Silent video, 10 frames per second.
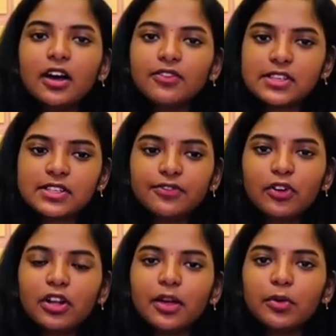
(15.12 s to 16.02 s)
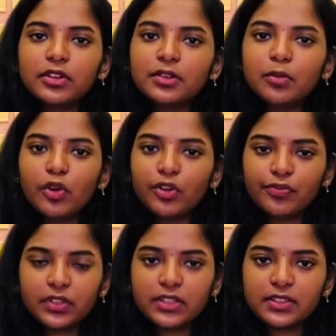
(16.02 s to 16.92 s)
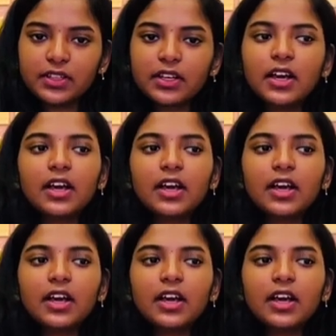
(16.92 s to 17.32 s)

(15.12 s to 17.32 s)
First of all, about the mode of teaching.